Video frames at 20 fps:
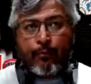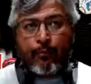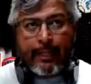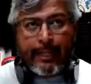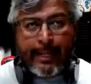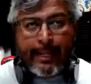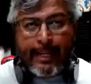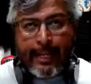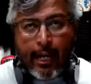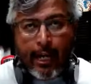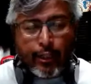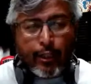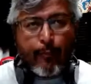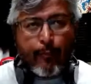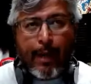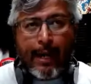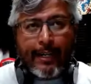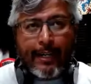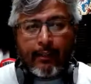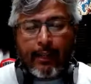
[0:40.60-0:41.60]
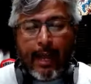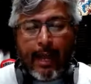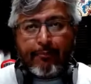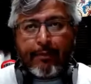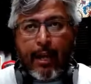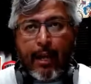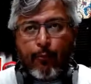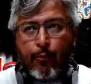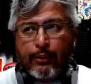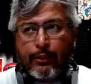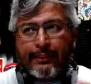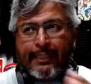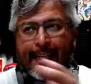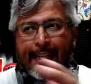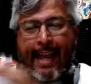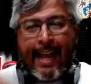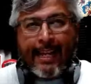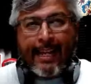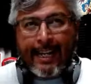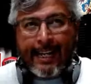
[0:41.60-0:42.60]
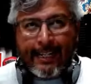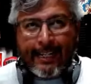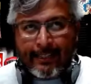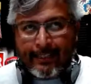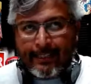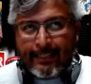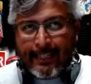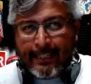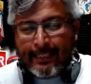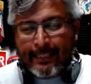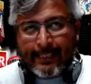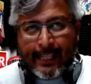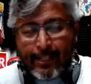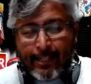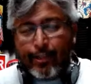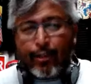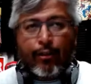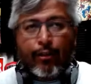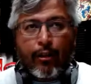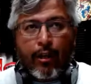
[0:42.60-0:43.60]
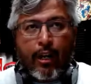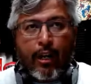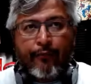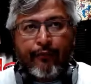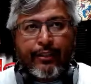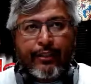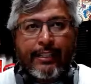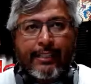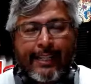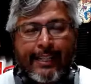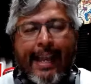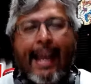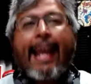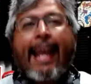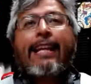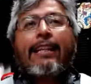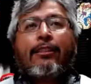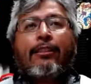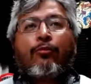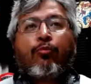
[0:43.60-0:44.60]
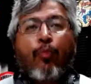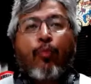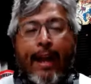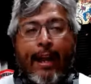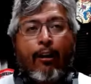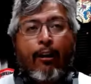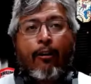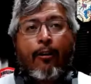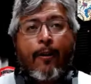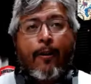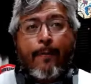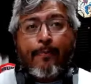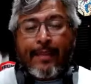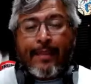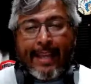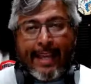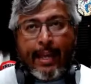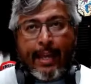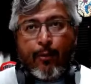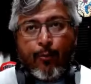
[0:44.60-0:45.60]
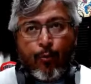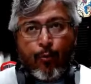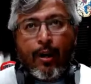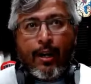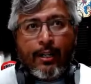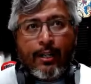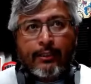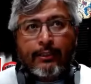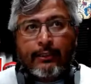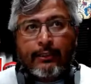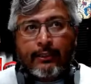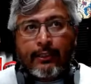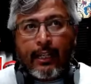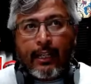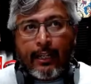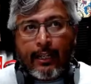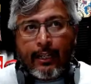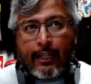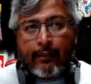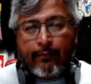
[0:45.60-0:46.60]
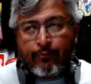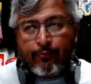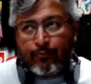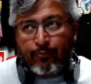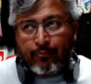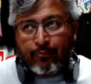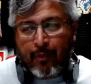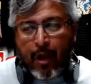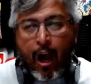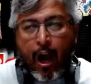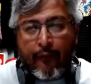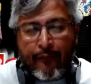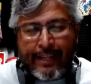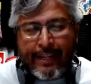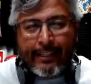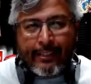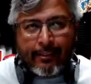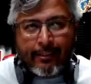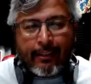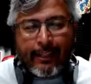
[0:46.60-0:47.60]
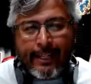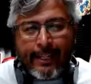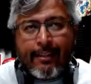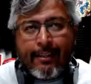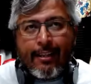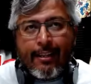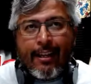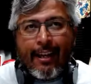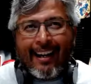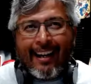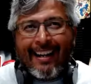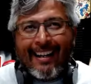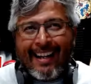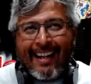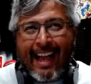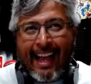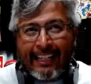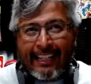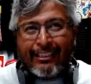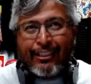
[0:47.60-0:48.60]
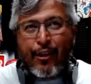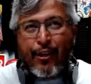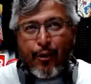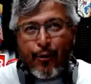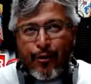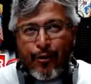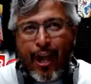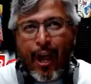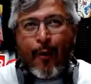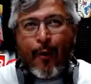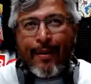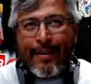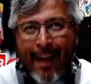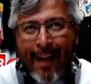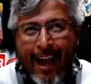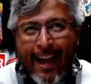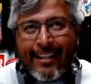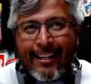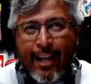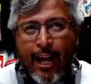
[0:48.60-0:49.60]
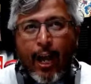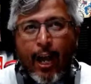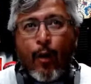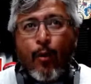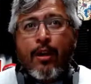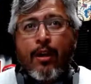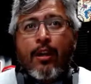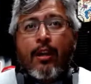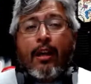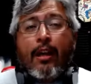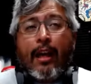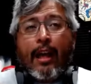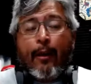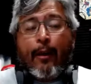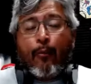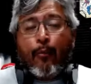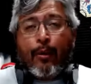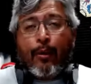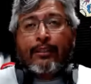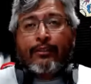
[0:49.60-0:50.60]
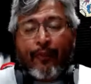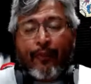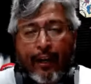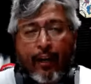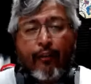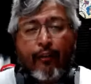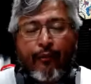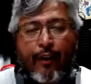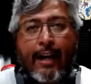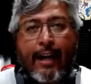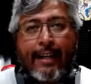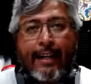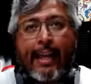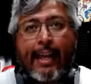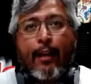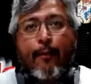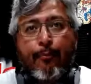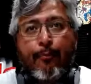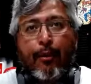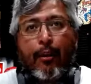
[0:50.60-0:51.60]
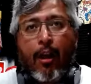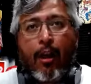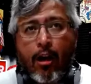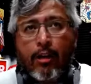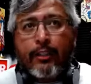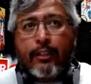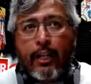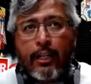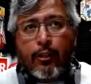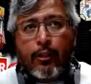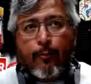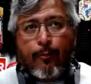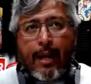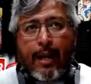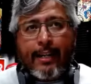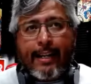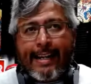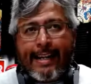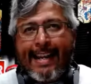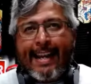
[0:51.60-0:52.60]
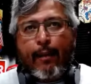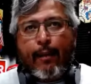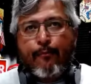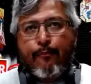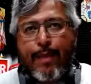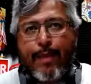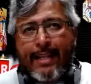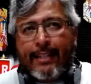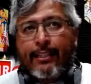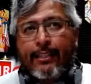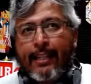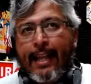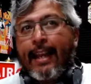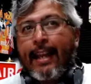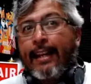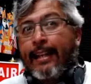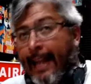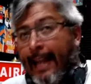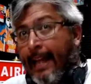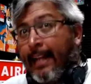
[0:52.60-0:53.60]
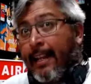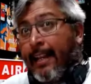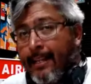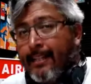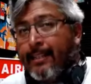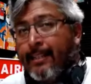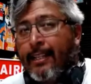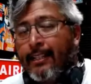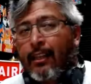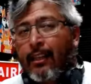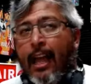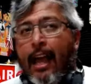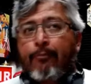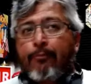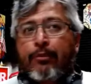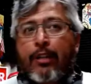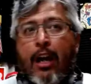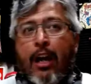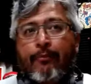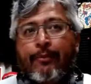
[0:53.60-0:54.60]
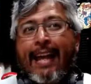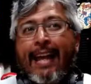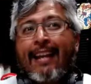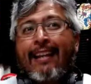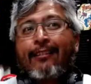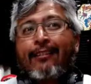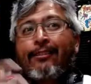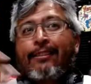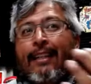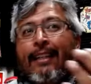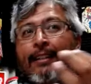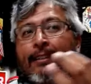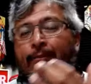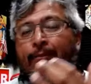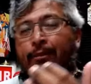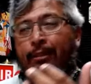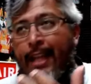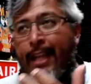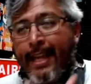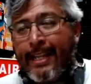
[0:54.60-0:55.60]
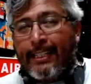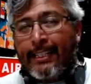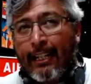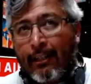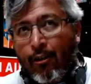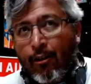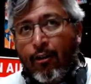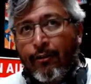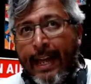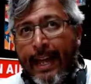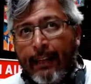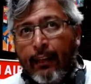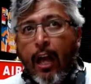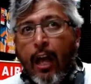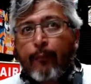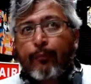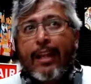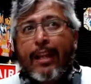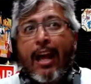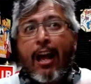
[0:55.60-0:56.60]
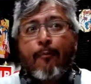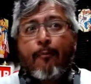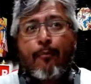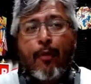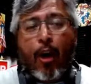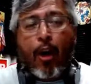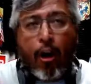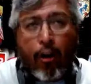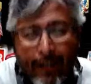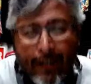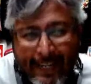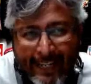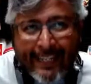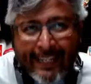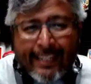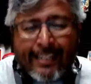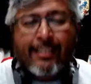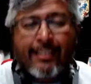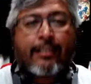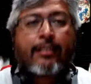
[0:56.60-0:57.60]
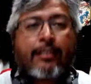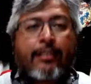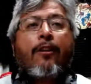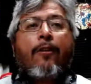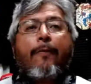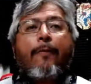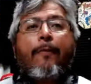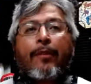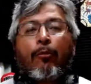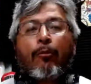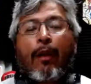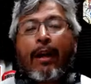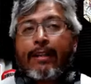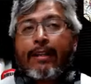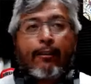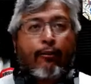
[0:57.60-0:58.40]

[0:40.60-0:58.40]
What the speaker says: The Hunter Biden laptop was at the center of this case, where it was obviously, as you know and I know, it was verified that it belonged to Hunter Biden. He admits that that is his laptop. That is the things that are on that laptop are his, right?